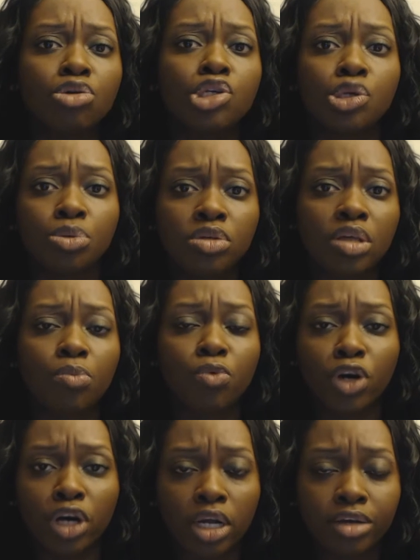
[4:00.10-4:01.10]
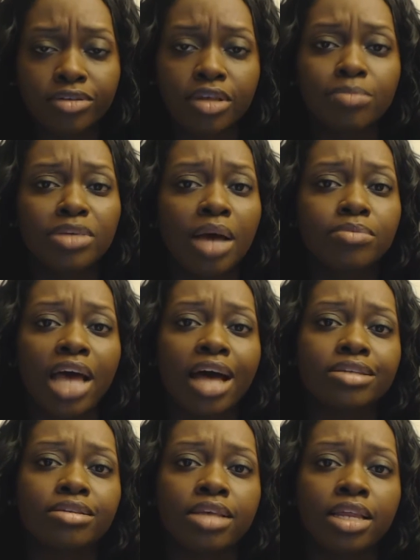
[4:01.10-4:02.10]
do some work. Sometimes
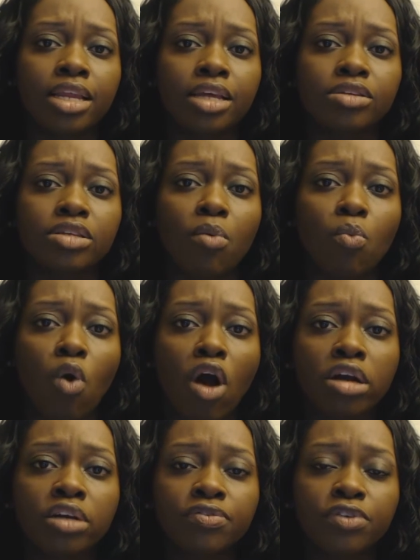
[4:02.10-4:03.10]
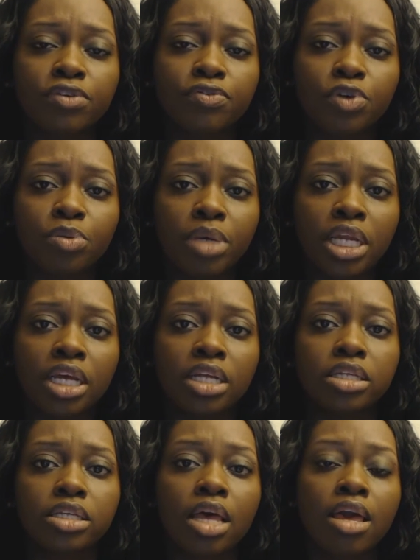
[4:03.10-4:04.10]
I'll sit it in some water for a few
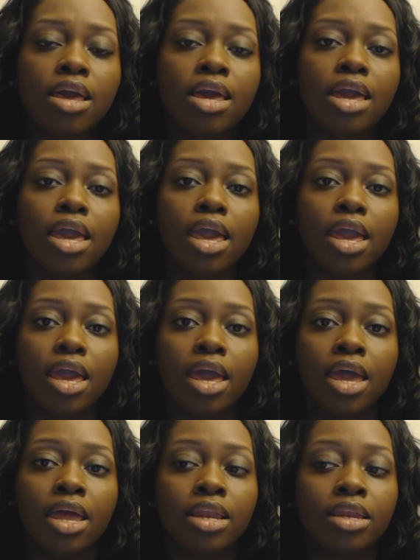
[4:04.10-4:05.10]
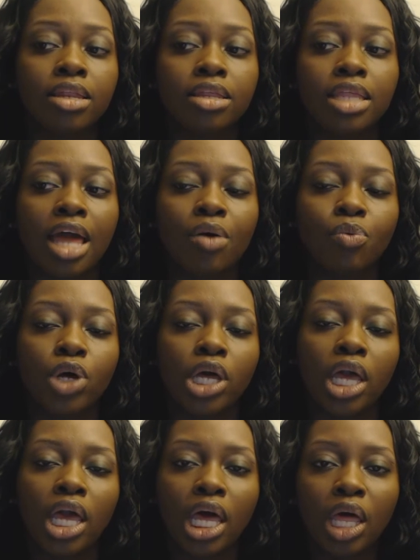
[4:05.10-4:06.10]
minutes and that will
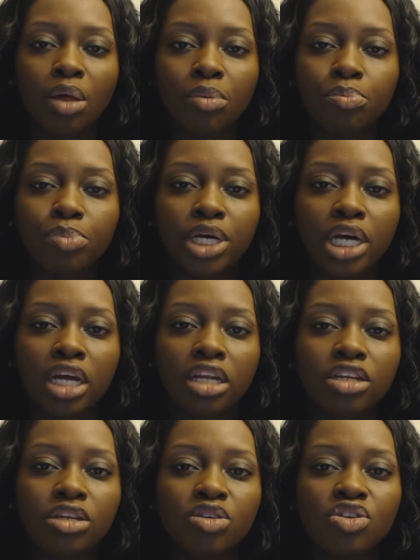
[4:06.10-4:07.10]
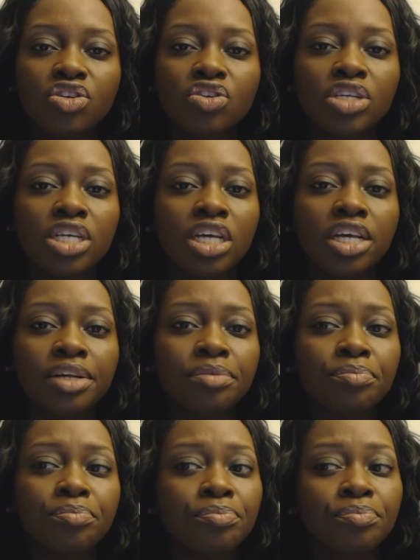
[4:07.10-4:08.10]
help, but
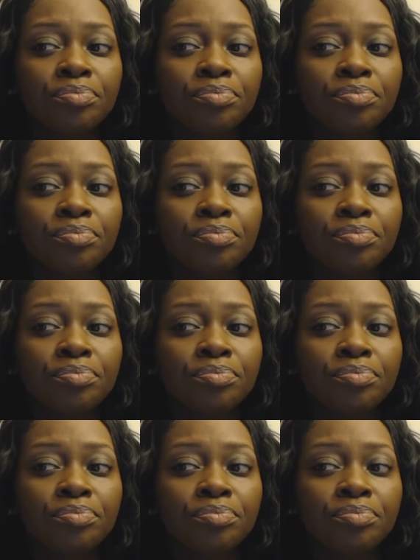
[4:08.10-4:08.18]
usually